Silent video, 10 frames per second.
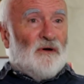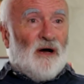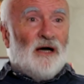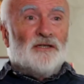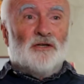
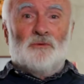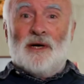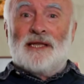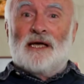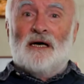I don't know
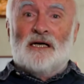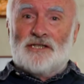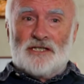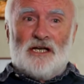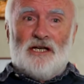why they can't
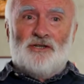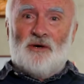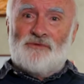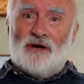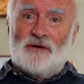just get a
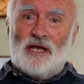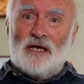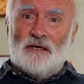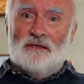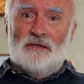job round
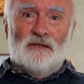here.